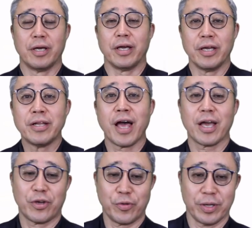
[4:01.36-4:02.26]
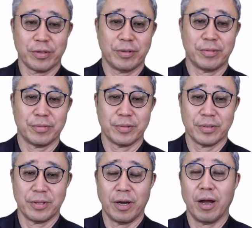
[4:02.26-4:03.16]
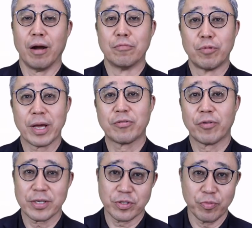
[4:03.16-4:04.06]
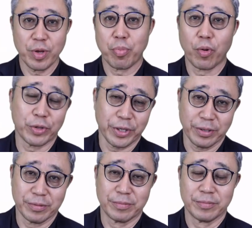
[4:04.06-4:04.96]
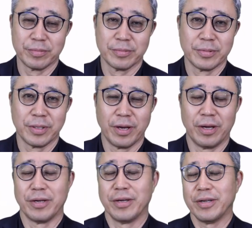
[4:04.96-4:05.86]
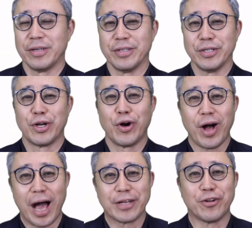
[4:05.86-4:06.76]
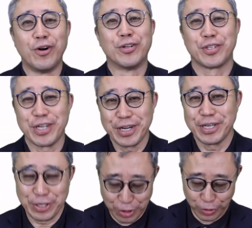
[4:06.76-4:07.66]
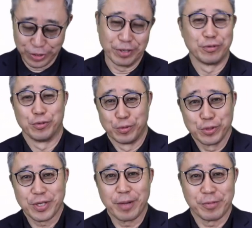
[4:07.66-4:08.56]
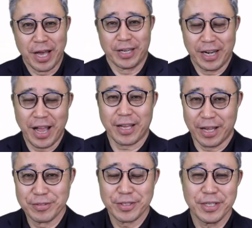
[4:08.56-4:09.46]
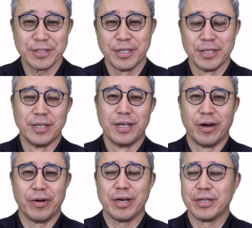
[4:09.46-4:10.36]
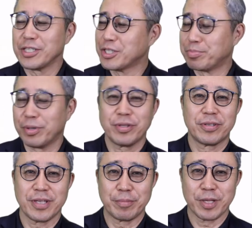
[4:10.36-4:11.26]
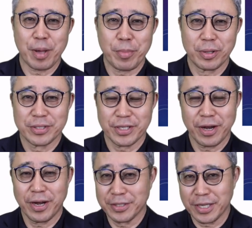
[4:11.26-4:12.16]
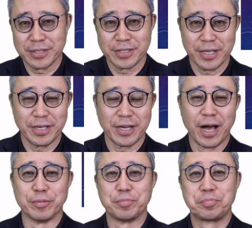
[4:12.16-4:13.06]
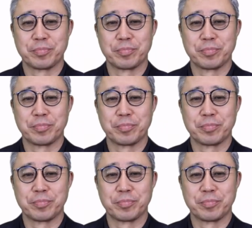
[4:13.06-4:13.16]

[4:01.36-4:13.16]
inaccurate, reckless reporting. I don't really know the rules. I'm not an accountant. Well, let's put some numbers there and then send it out.